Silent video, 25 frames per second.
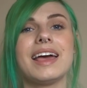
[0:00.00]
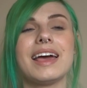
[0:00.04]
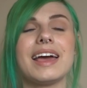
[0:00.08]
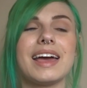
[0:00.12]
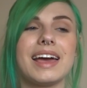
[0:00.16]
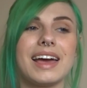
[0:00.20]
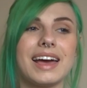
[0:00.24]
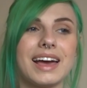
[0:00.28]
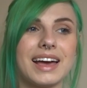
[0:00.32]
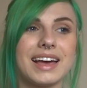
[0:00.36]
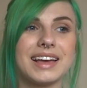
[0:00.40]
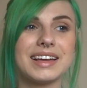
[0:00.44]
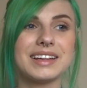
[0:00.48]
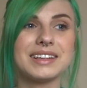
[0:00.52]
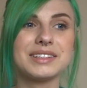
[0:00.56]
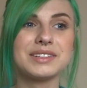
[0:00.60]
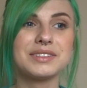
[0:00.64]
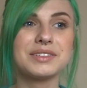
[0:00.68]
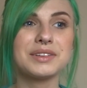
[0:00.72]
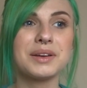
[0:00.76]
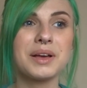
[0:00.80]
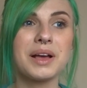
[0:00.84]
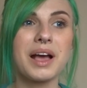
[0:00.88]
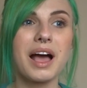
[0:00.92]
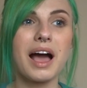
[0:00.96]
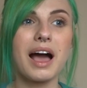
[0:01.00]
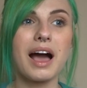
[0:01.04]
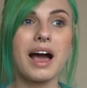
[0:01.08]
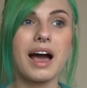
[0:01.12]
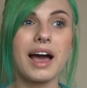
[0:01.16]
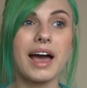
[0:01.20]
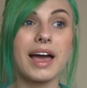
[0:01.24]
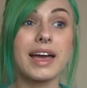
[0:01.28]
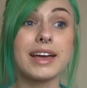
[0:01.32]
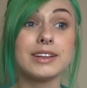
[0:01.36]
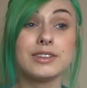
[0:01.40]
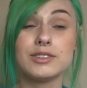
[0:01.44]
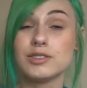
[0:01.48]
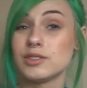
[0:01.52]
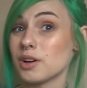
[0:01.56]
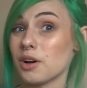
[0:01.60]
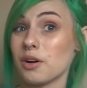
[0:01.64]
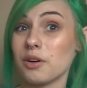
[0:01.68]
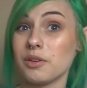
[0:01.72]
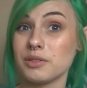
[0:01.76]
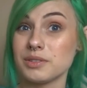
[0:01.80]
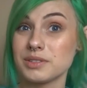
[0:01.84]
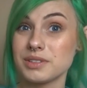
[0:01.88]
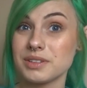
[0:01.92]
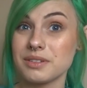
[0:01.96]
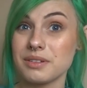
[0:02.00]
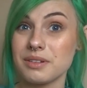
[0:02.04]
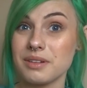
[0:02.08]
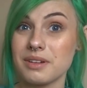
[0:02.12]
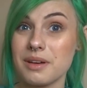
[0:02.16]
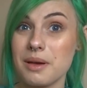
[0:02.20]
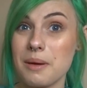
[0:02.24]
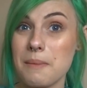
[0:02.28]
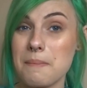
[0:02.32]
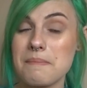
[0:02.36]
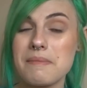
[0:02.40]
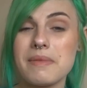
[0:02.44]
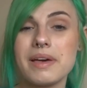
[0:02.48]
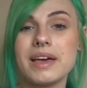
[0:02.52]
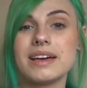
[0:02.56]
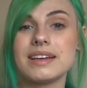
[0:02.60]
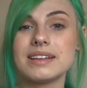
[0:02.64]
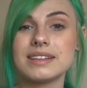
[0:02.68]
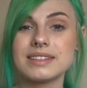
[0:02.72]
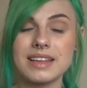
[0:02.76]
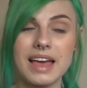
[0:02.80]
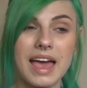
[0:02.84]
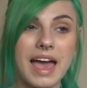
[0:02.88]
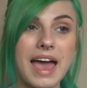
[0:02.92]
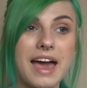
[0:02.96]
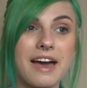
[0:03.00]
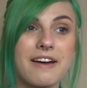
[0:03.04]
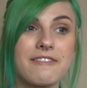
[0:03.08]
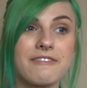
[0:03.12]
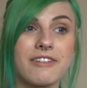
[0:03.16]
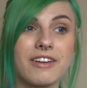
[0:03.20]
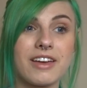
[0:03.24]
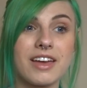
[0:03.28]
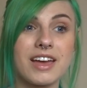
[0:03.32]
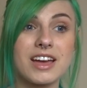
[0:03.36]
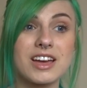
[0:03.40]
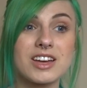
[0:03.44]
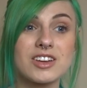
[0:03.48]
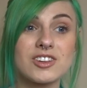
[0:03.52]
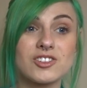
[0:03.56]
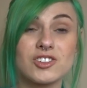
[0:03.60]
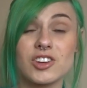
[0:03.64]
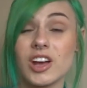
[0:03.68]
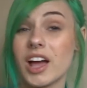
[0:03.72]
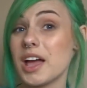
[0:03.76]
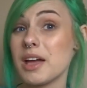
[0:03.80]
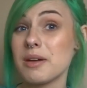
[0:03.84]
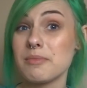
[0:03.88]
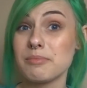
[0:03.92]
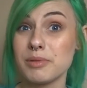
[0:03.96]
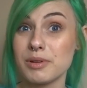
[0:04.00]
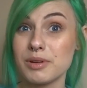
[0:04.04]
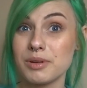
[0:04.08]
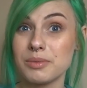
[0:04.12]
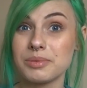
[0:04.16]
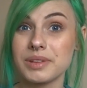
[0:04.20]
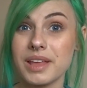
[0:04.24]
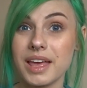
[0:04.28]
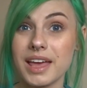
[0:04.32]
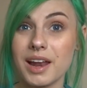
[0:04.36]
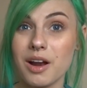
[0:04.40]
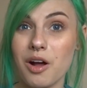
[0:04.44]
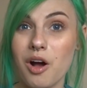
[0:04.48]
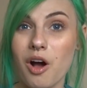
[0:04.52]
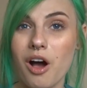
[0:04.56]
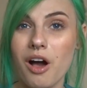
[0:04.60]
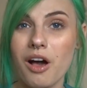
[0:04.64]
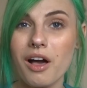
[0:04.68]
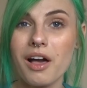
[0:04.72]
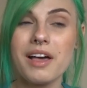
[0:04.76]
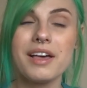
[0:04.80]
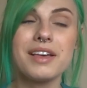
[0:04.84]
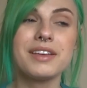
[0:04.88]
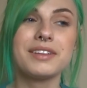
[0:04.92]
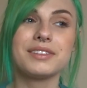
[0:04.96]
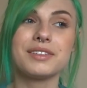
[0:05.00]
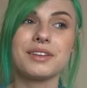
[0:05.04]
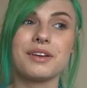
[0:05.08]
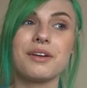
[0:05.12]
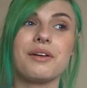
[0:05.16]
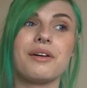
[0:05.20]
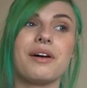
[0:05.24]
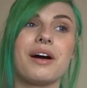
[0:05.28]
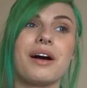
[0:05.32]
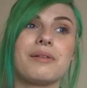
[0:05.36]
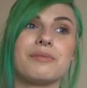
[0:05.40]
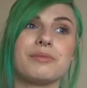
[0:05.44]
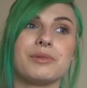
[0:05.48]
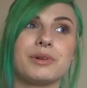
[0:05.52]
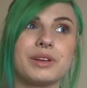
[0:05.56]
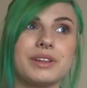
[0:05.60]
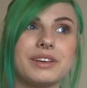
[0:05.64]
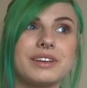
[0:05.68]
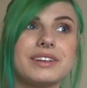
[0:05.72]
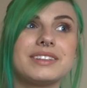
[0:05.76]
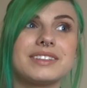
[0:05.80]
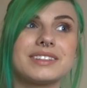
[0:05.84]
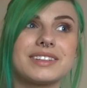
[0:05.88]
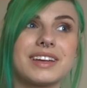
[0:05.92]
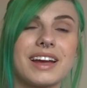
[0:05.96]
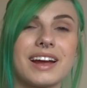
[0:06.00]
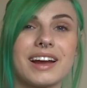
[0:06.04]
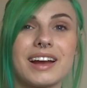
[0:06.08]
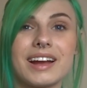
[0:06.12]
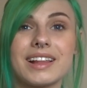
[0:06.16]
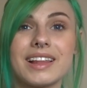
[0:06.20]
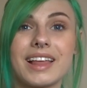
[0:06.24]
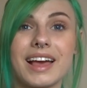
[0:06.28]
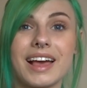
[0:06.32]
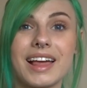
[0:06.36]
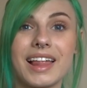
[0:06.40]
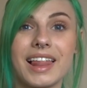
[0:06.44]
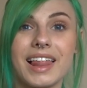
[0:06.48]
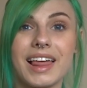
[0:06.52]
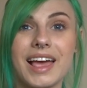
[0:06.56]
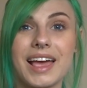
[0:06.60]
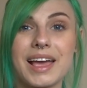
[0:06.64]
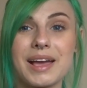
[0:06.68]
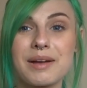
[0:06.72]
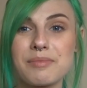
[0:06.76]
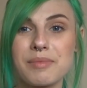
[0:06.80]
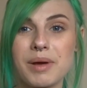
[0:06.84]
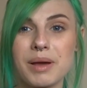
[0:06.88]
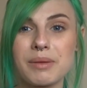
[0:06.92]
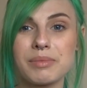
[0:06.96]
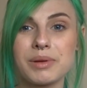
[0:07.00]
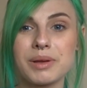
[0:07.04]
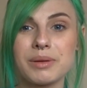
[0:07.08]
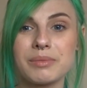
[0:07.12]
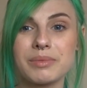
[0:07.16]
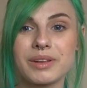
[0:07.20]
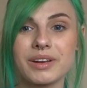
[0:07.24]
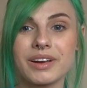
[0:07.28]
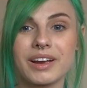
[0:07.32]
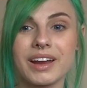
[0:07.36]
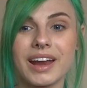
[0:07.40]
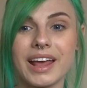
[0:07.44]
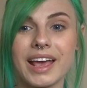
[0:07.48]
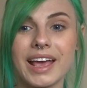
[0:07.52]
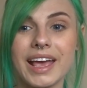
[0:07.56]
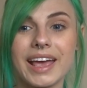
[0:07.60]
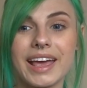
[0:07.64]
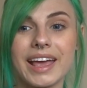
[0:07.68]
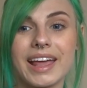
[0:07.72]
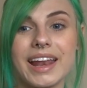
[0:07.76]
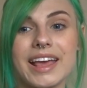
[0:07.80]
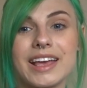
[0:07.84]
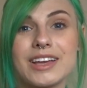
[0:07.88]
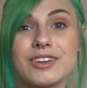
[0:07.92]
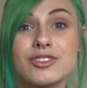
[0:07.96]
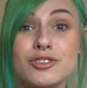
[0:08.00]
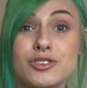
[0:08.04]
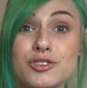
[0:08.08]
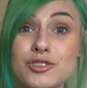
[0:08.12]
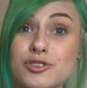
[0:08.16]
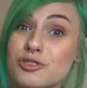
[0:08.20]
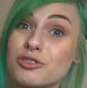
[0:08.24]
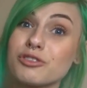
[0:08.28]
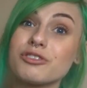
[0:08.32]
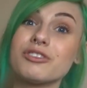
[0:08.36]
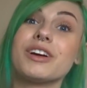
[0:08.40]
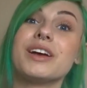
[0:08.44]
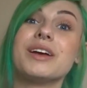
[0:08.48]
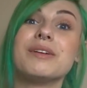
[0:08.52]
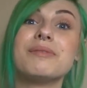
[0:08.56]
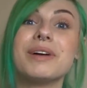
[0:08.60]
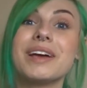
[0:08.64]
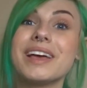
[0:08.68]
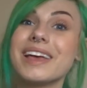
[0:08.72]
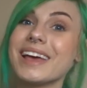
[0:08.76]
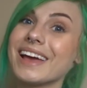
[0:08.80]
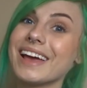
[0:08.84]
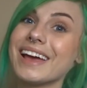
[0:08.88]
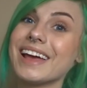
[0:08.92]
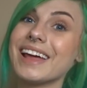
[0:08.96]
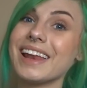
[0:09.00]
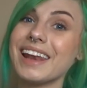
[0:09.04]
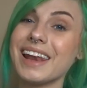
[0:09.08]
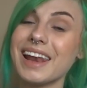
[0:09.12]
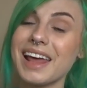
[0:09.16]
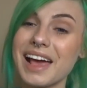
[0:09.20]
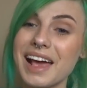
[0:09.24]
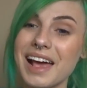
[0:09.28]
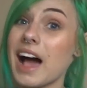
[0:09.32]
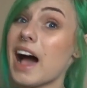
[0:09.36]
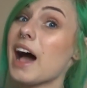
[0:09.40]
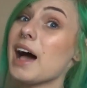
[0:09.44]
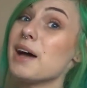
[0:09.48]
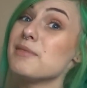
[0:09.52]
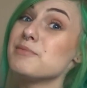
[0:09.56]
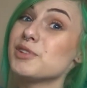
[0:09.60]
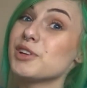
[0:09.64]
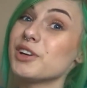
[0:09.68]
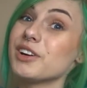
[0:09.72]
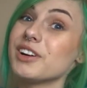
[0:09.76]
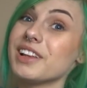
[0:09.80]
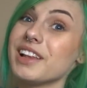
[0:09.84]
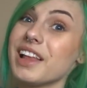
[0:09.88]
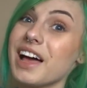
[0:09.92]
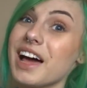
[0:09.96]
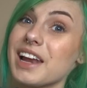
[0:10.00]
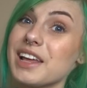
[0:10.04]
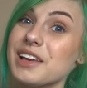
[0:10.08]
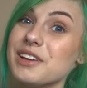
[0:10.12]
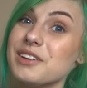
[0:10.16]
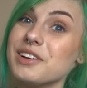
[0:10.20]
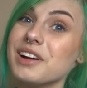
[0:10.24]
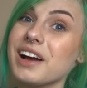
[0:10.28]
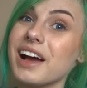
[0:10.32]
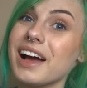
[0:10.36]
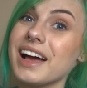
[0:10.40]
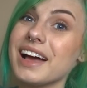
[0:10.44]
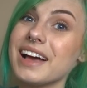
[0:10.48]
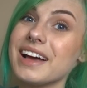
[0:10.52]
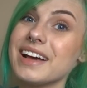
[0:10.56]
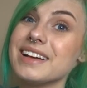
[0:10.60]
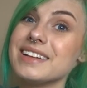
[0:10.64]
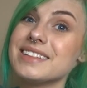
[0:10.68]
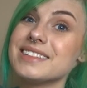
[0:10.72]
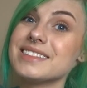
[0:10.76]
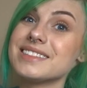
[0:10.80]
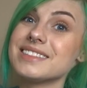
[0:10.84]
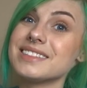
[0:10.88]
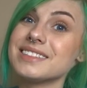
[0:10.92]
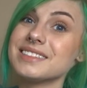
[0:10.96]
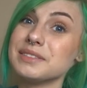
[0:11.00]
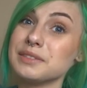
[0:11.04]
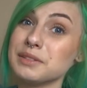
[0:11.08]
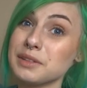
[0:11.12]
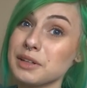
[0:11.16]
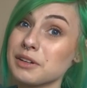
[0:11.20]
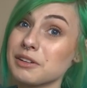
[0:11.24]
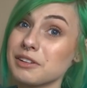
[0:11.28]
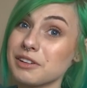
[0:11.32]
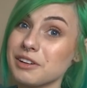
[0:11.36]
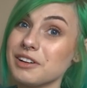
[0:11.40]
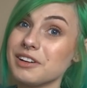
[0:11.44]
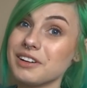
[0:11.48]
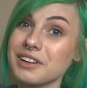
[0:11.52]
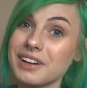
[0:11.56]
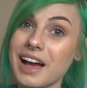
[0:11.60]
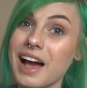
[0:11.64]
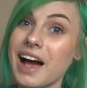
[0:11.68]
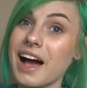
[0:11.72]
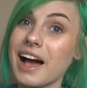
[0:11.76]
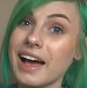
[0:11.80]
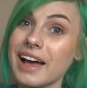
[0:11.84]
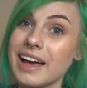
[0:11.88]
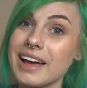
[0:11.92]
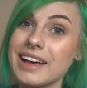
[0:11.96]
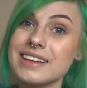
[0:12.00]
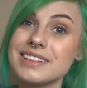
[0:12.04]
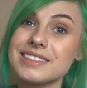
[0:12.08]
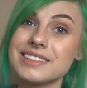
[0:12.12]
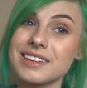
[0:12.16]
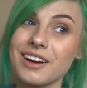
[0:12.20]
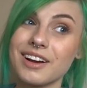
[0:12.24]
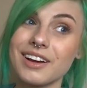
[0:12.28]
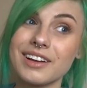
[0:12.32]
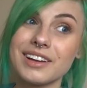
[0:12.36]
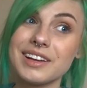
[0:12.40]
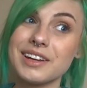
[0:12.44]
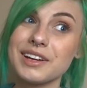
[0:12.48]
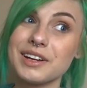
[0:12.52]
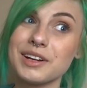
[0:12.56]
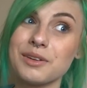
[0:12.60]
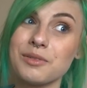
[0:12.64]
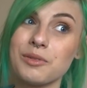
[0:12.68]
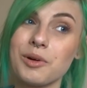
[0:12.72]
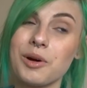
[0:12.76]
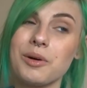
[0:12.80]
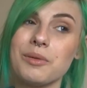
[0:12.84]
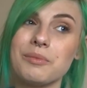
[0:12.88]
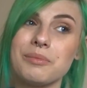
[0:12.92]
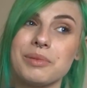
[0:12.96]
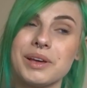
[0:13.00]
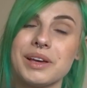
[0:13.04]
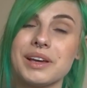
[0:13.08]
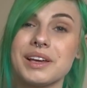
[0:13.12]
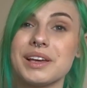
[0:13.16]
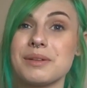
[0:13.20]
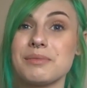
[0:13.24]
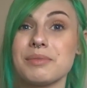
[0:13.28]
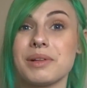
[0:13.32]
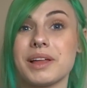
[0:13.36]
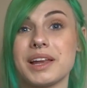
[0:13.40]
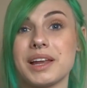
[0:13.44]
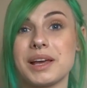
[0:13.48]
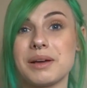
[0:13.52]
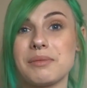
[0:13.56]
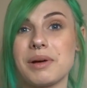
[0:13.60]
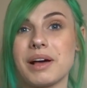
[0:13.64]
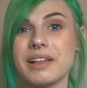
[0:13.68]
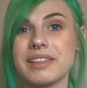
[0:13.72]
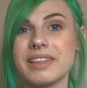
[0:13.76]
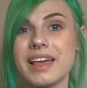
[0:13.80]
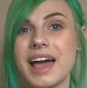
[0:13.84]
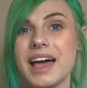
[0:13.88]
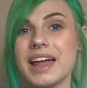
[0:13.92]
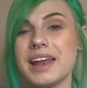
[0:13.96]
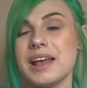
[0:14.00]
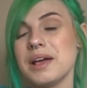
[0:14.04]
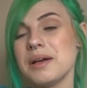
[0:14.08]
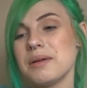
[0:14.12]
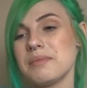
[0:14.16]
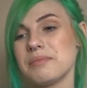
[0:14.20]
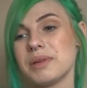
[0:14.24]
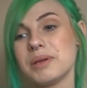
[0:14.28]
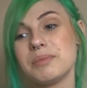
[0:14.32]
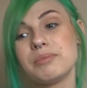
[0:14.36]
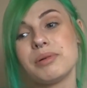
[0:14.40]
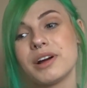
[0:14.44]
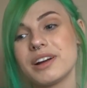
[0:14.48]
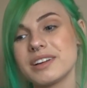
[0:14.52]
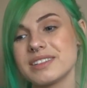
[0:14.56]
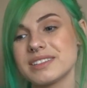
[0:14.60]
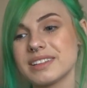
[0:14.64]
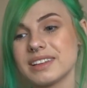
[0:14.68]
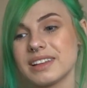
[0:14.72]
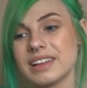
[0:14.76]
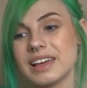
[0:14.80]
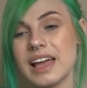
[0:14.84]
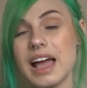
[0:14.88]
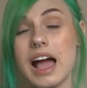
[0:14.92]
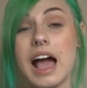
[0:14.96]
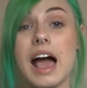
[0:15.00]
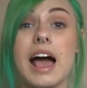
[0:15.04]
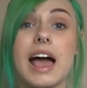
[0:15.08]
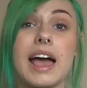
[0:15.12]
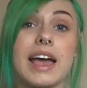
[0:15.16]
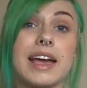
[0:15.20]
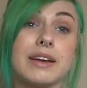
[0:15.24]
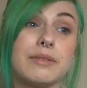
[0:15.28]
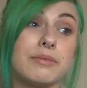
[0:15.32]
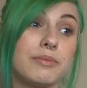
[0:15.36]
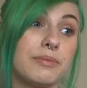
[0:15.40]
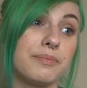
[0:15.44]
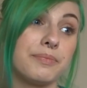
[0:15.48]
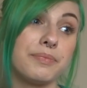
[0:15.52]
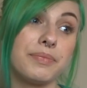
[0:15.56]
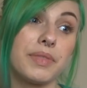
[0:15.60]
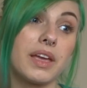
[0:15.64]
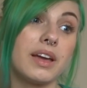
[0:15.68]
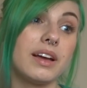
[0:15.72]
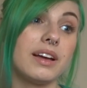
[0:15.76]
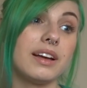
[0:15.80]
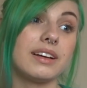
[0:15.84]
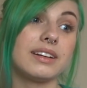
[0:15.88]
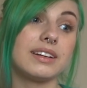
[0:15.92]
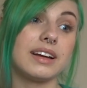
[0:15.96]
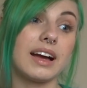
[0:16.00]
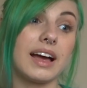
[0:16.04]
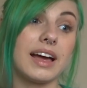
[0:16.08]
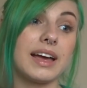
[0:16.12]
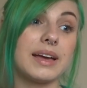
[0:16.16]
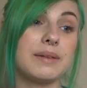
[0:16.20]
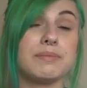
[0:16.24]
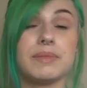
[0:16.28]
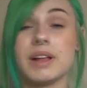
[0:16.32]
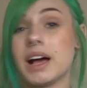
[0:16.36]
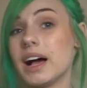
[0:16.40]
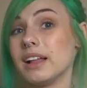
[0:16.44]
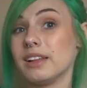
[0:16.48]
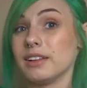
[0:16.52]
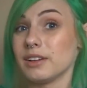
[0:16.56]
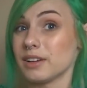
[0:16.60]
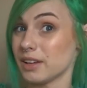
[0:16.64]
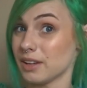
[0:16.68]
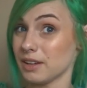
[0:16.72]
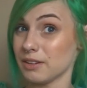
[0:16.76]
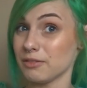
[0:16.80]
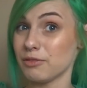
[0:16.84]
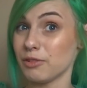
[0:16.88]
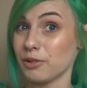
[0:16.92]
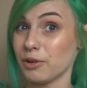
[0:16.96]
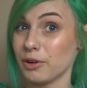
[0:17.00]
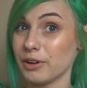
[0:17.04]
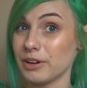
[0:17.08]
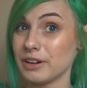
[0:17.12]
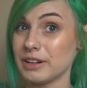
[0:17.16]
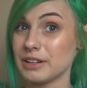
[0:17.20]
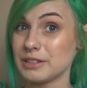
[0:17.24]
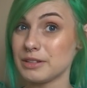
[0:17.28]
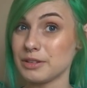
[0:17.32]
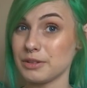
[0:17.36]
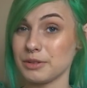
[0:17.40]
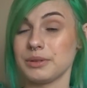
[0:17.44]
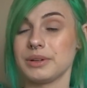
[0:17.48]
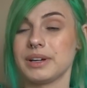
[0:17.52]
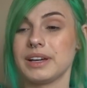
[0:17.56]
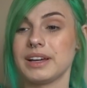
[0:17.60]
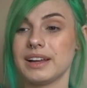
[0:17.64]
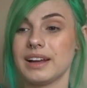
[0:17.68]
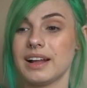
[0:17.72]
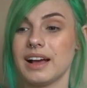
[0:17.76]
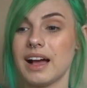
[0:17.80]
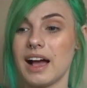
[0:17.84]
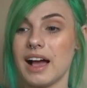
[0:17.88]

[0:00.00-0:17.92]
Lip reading: And I don't miss having giant boobs at all. So I'm really scared that like my boobs are gonna get extreme again. I'm sure a lot of you guys, literal guys on here, won't be complaining about that. Me personally, I'm not looking forward to it.